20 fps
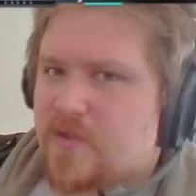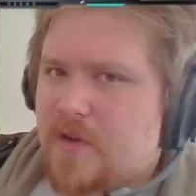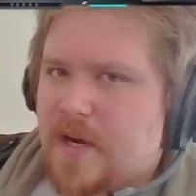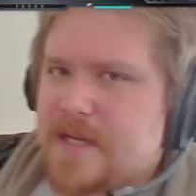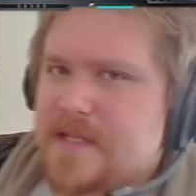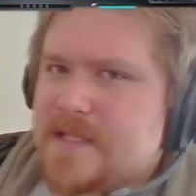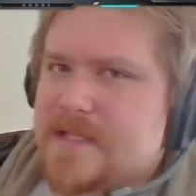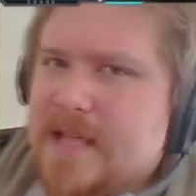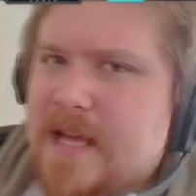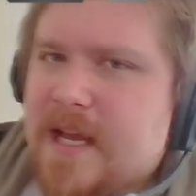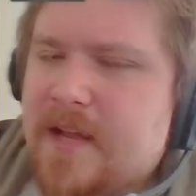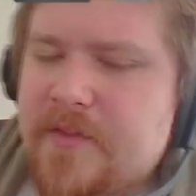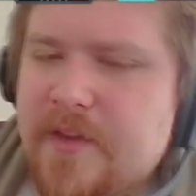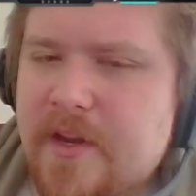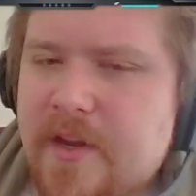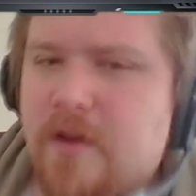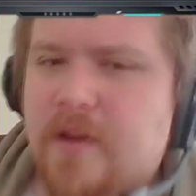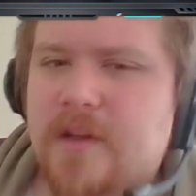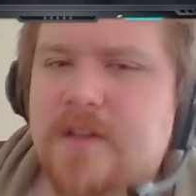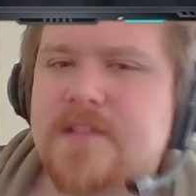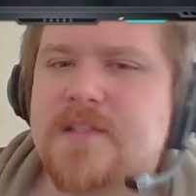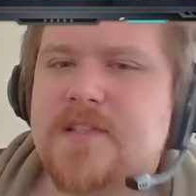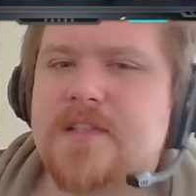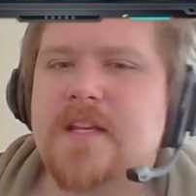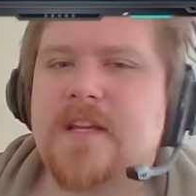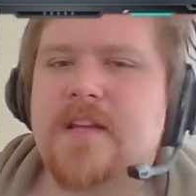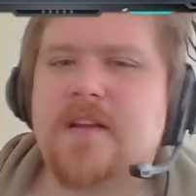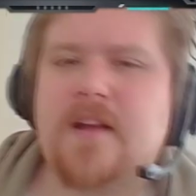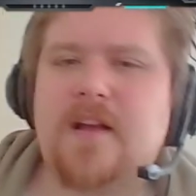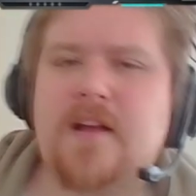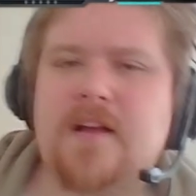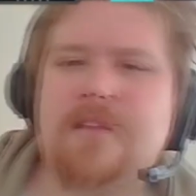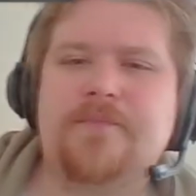crazy out there, honestly.